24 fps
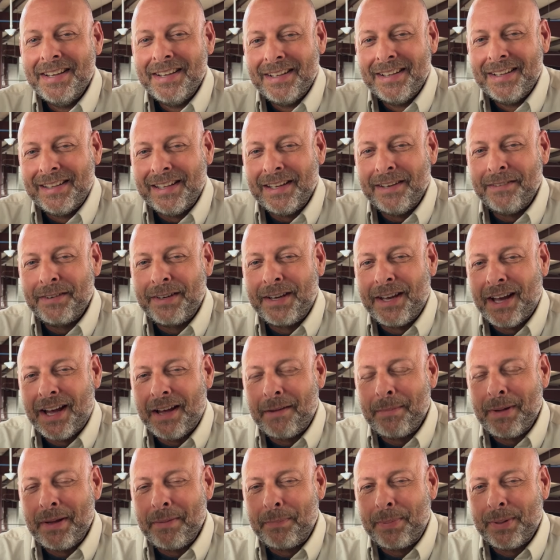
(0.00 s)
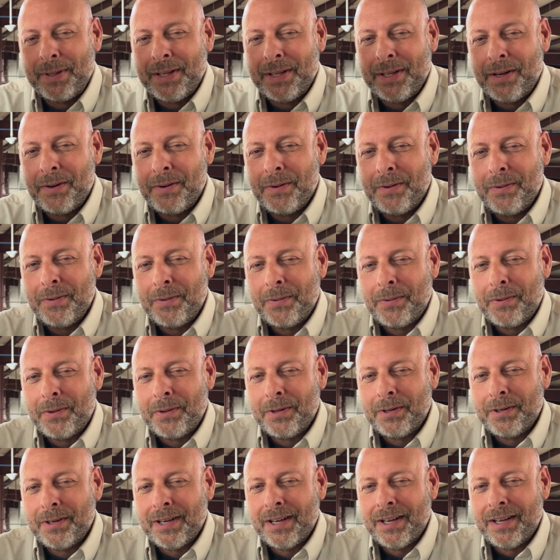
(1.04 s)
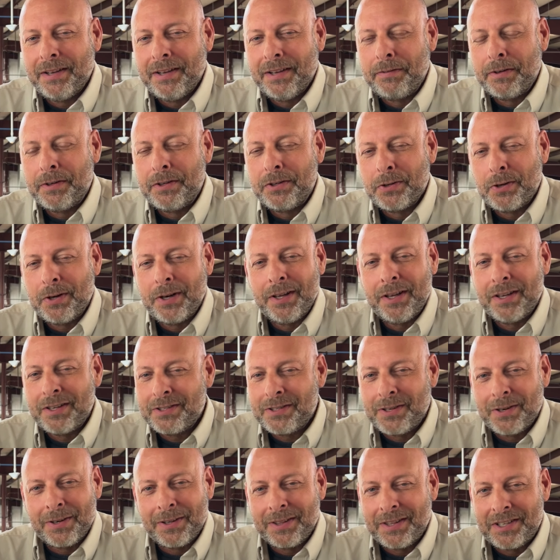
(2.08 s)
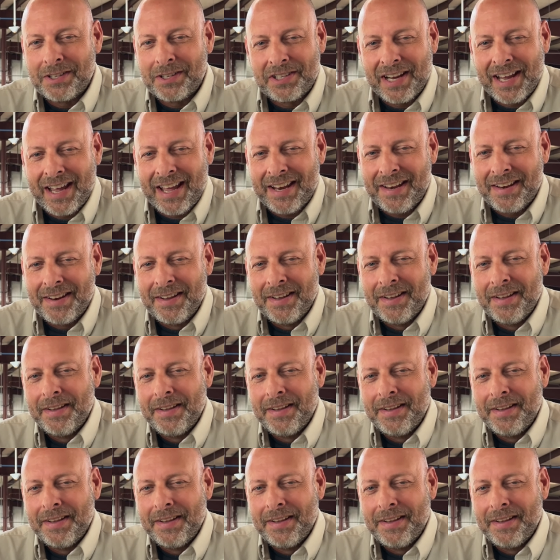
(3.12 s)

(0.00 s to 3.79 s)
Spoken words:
leave a comment below, or if you're joining us during the chat,